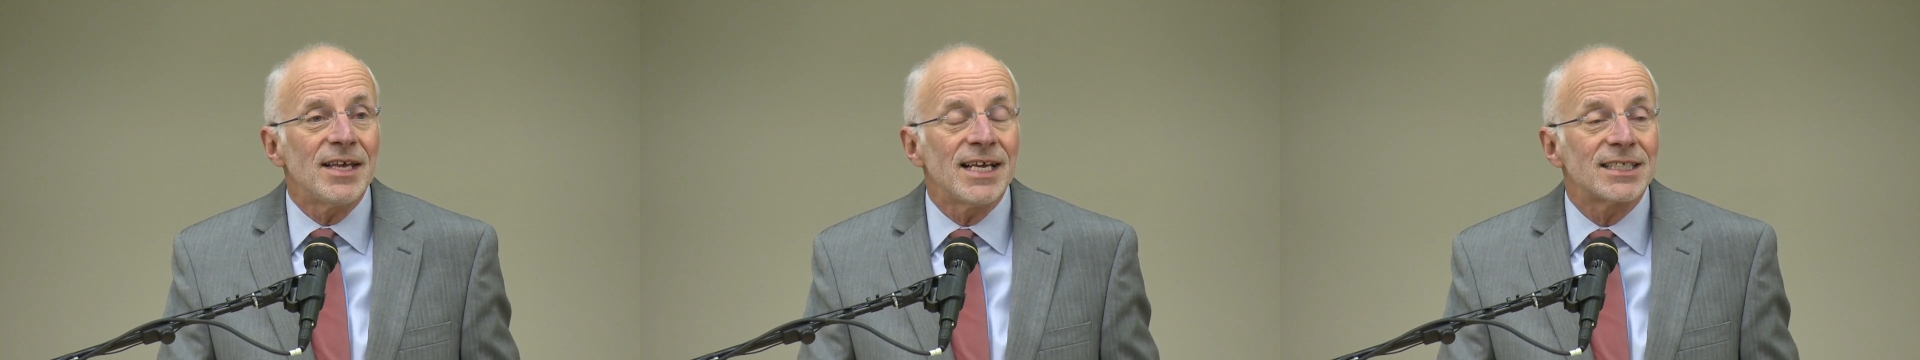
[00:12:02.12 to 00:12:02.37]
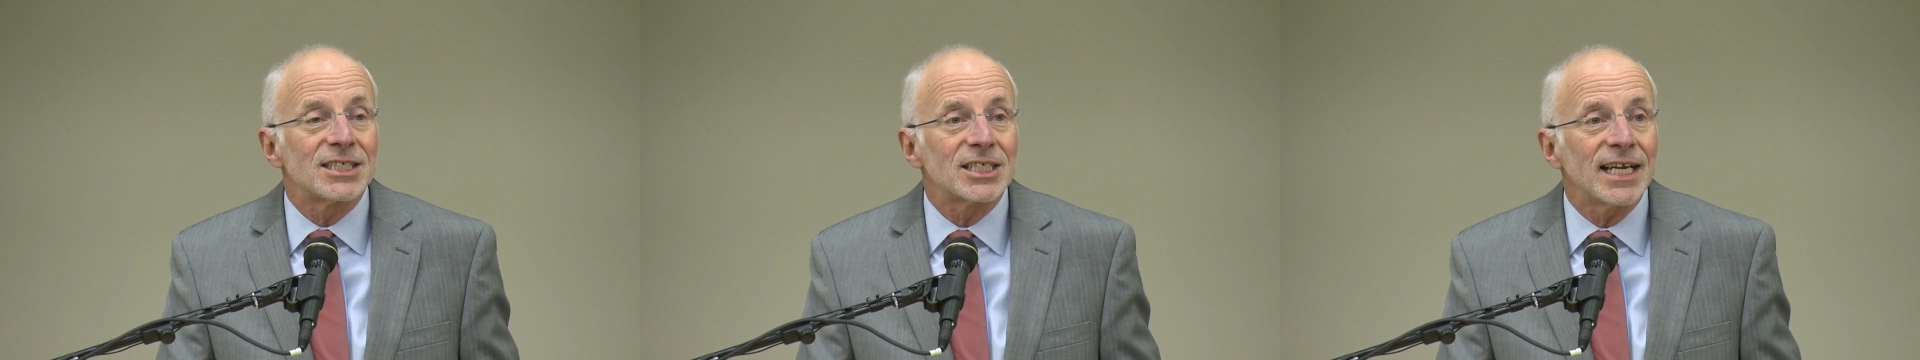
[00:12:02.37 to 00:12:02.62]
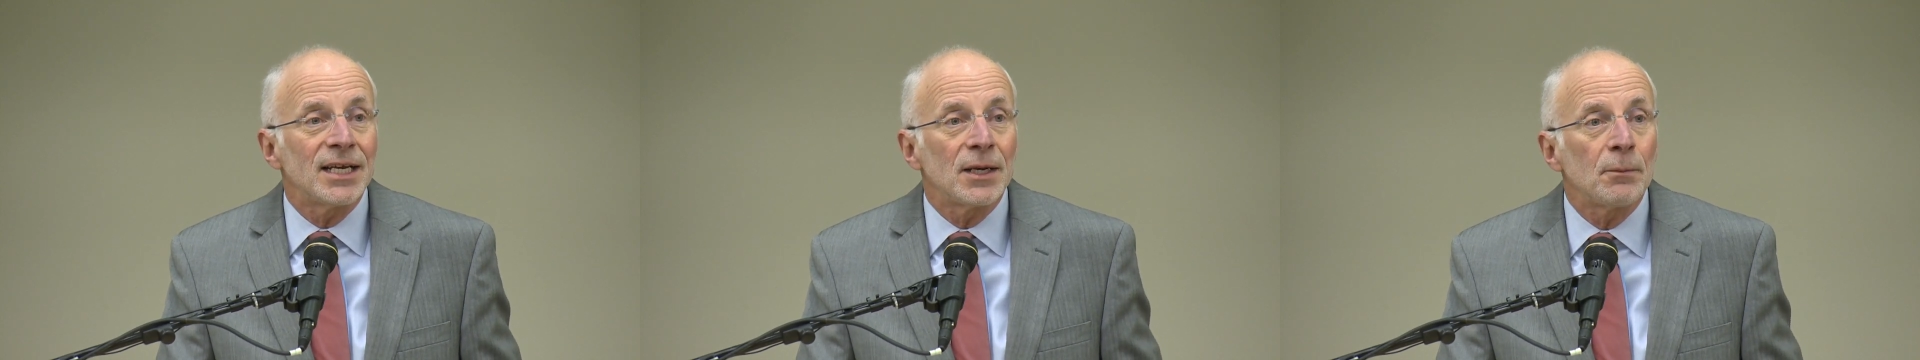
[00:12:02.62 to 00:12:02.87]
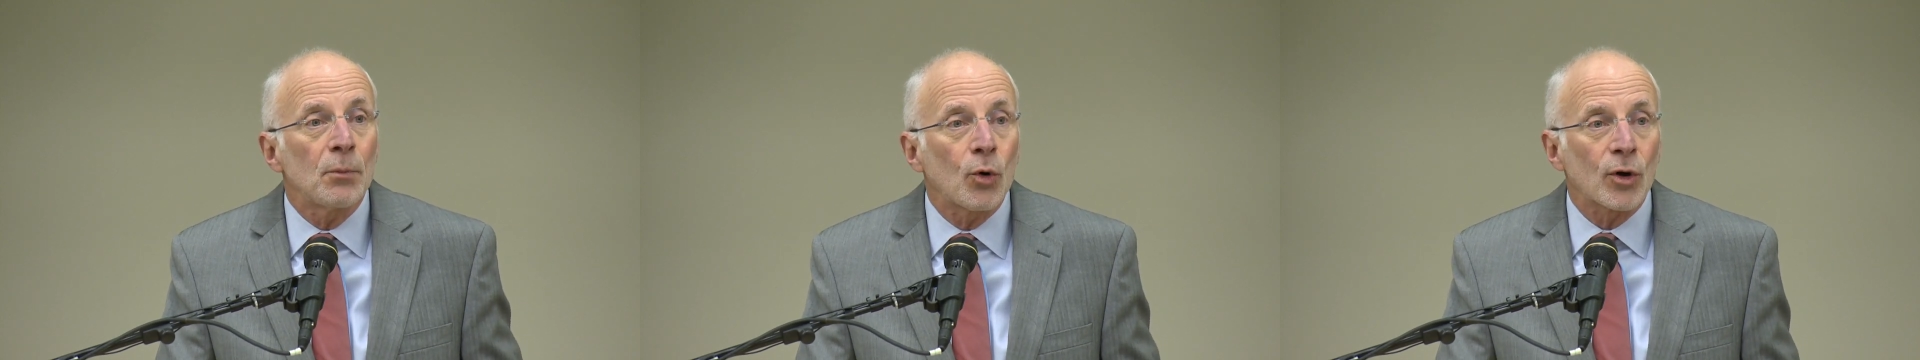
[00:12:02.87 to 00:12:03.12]
it's an
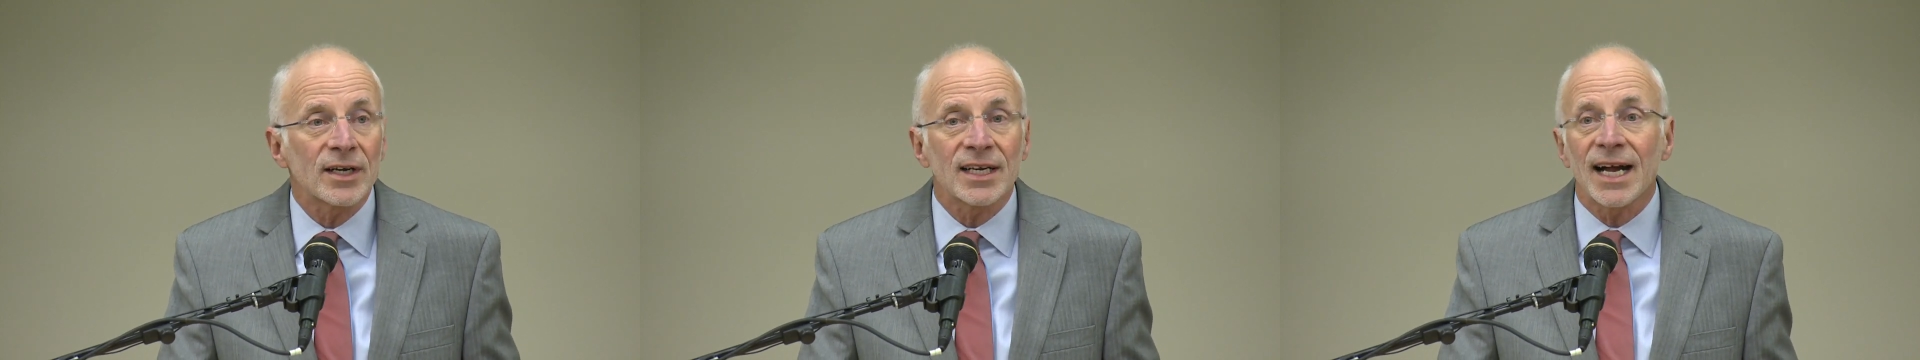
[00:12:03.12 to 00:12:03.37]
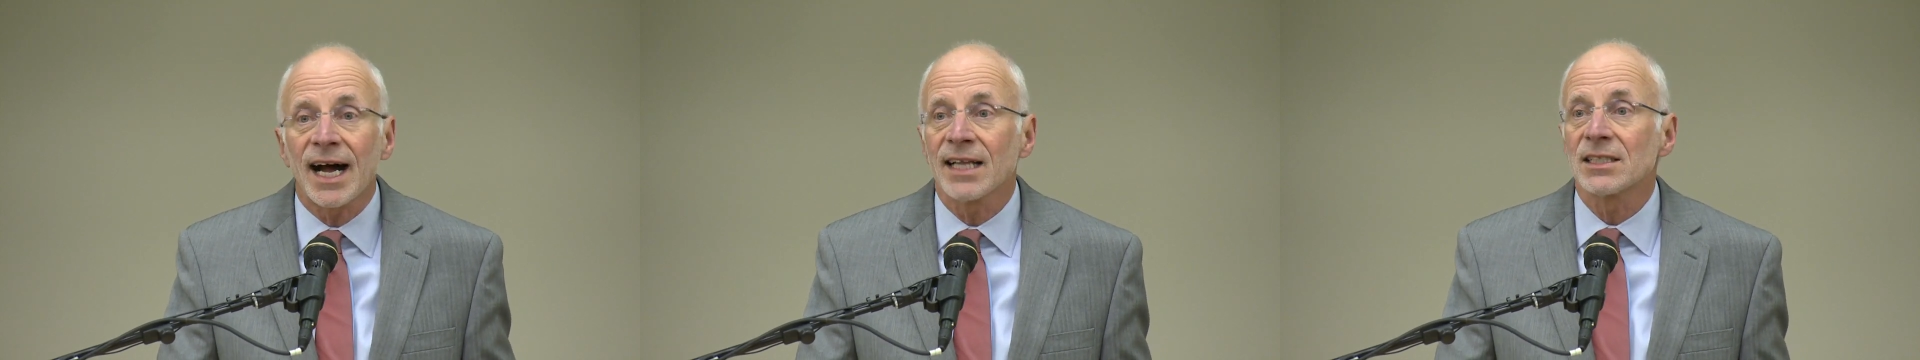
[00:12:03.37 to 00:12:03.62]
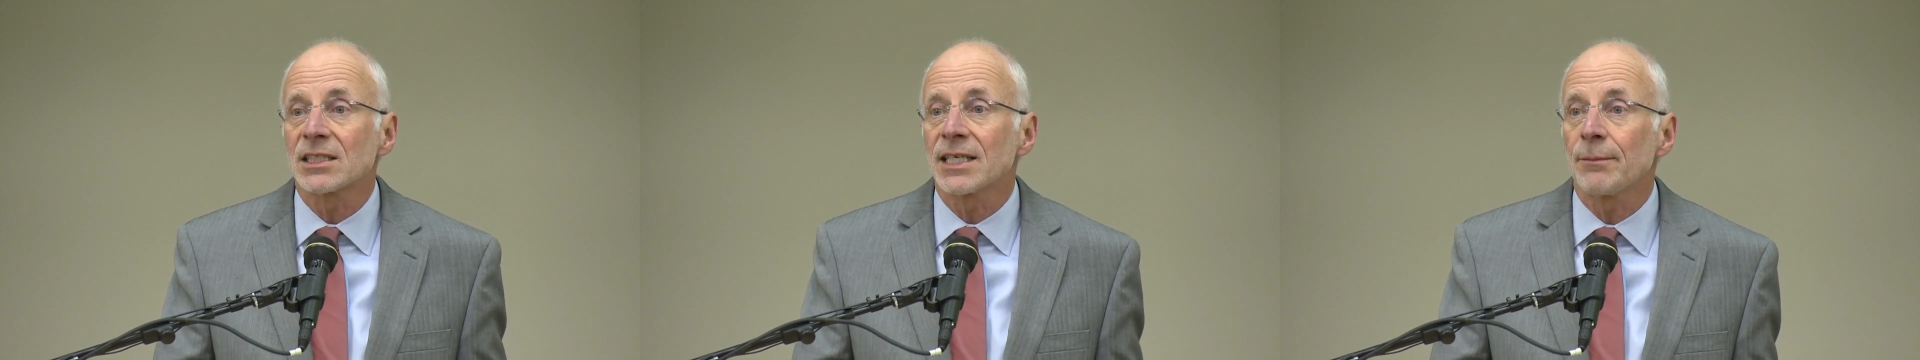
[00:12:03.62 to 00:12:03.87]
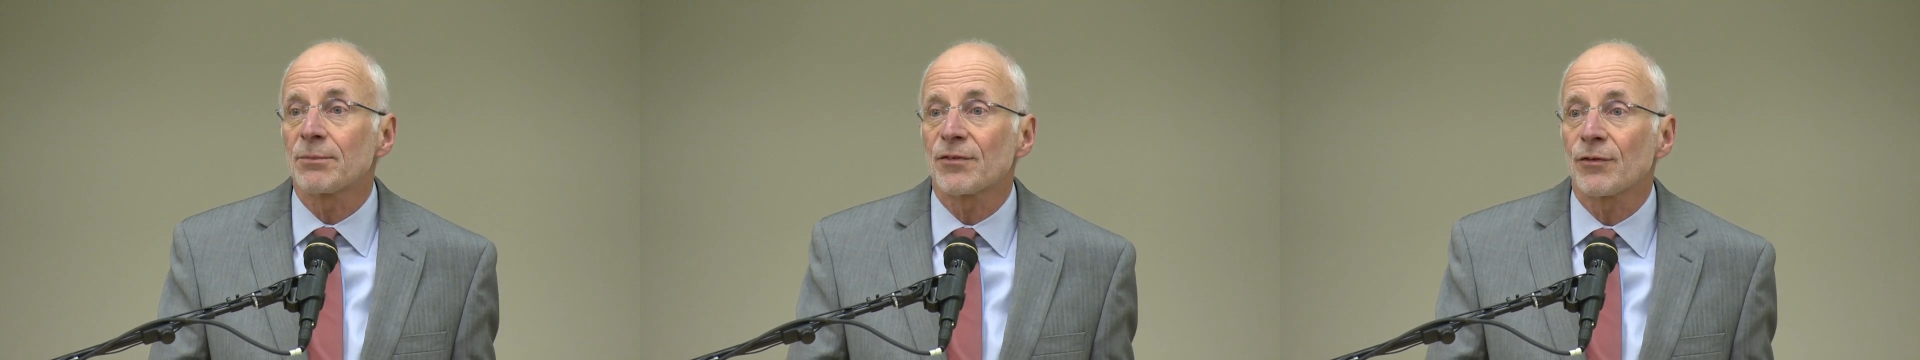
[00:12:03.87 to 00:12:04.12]
important
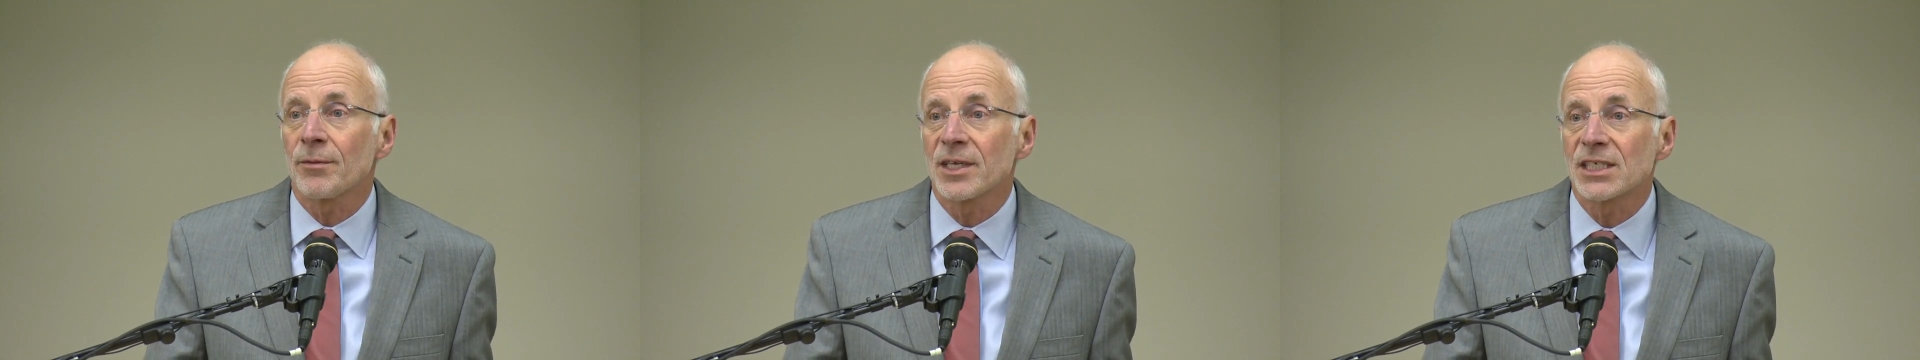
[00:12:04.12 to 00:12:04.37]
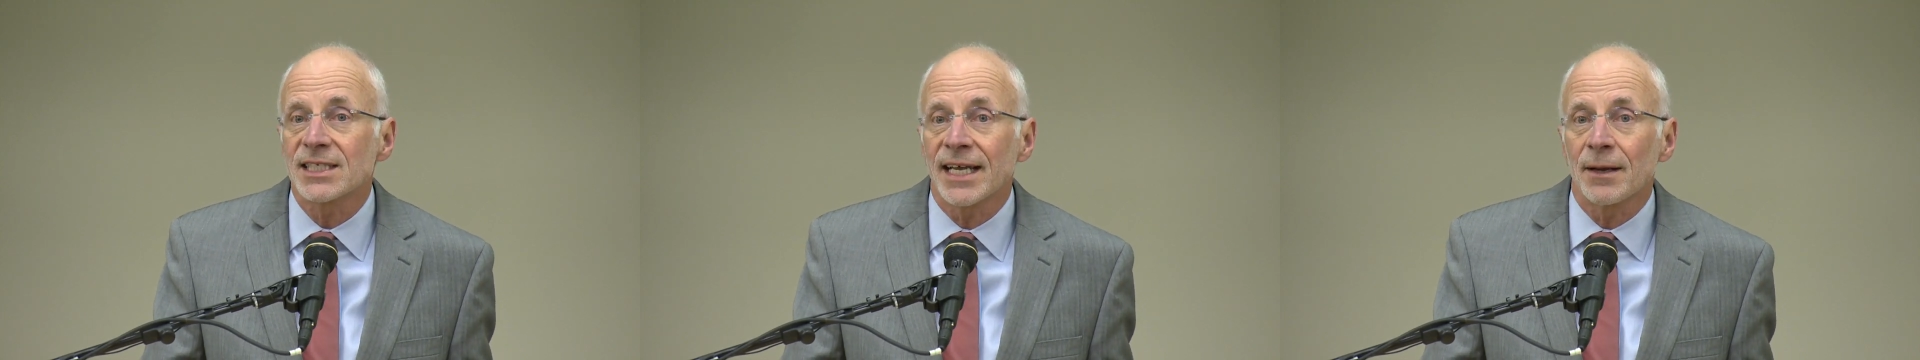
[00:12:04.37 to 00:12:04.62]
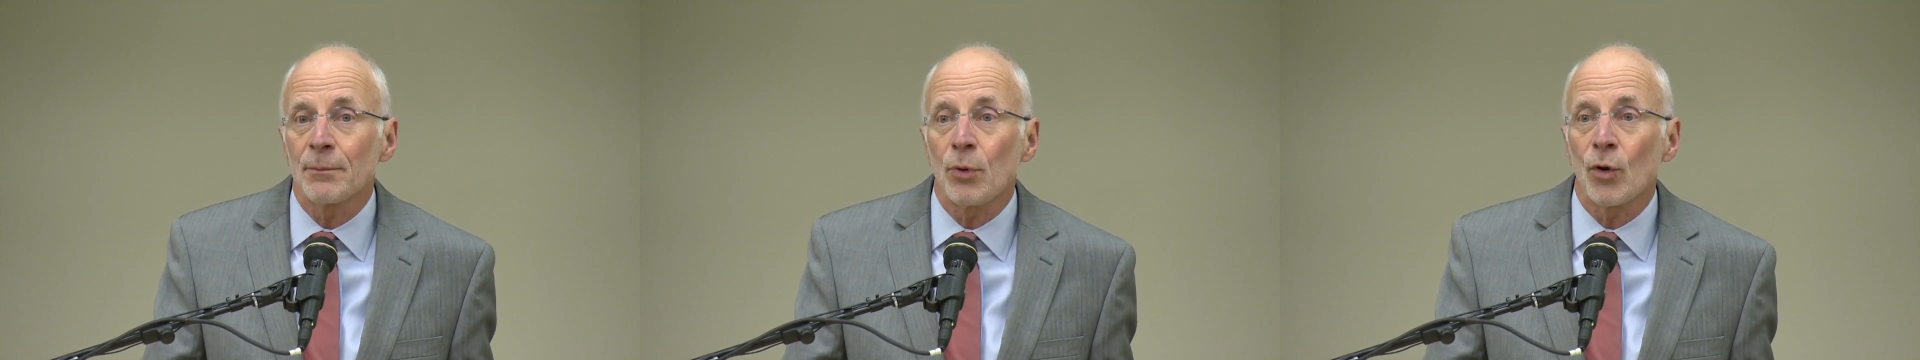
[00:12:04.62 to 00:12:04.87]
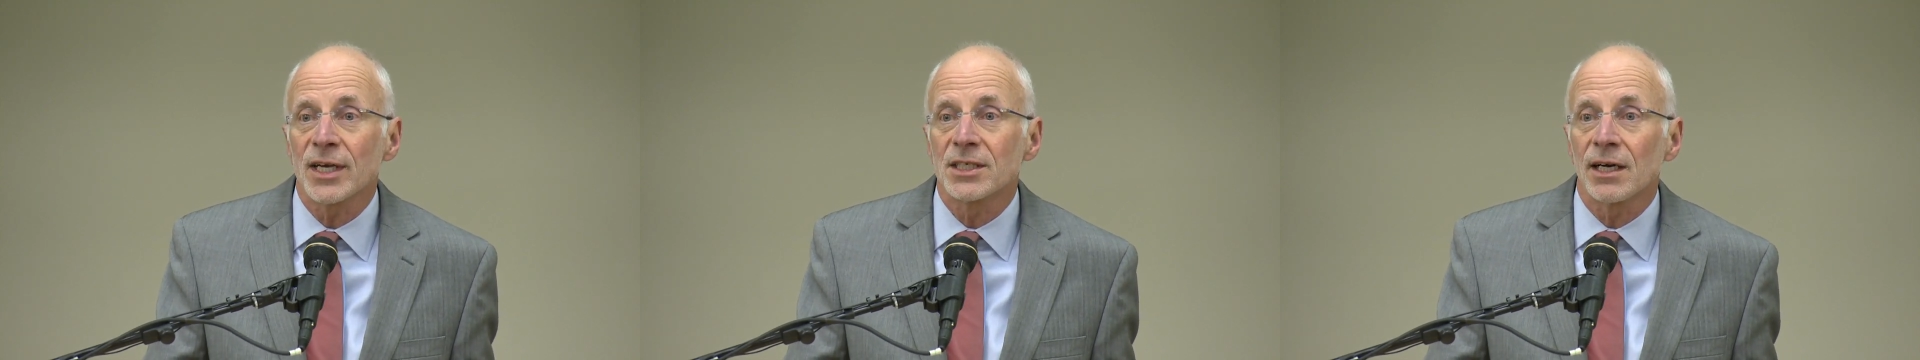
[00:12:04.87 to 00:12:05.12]
concept from the
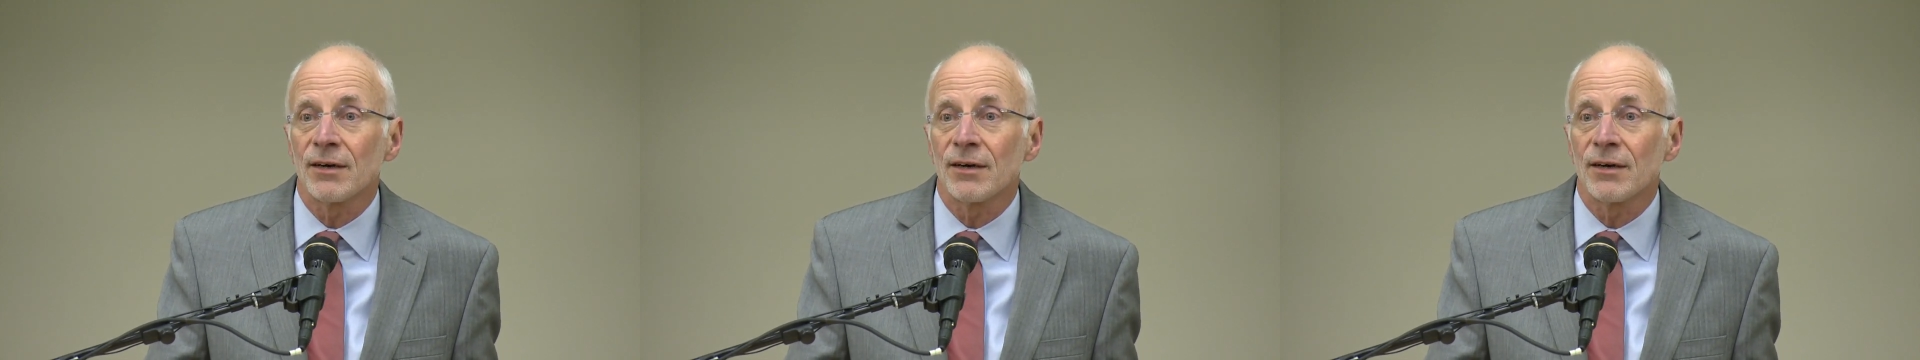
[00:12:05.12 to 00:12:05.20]
standpoint